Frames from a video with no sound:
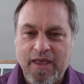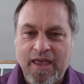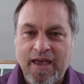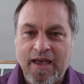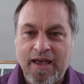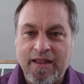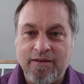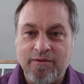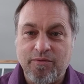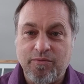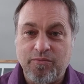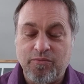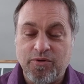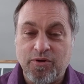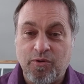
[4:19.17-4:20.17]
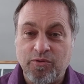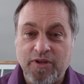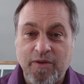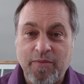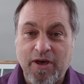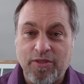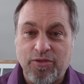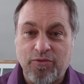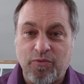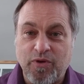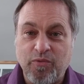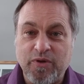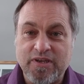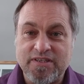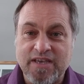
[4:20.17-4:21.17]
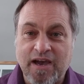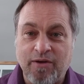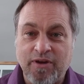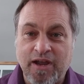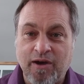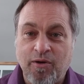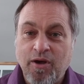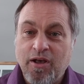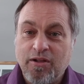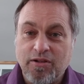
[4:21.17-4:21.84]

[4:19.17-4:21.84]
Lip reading: And we're only about 3 weeks out now.